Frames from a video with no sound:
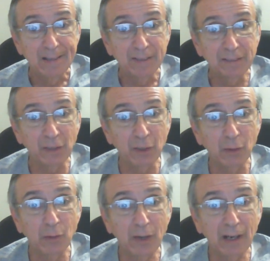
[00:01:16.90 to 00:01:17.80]

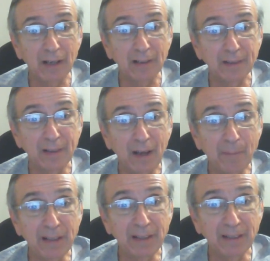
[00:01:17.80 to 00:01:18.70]
So
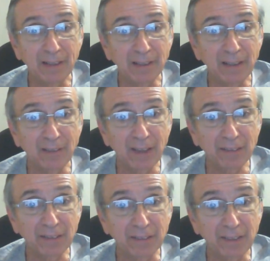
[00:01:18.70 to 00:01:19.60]
up until the
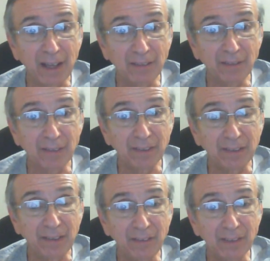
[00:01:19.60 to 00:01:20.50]
investors conference
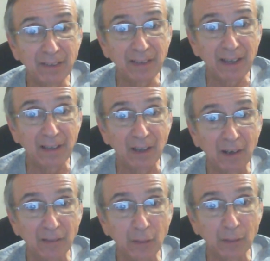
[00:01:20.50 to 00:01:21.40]
and even the day
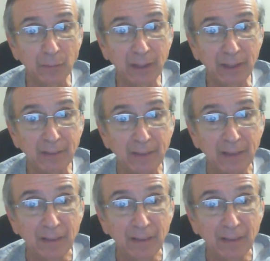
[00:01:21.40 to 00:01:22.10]
of, when we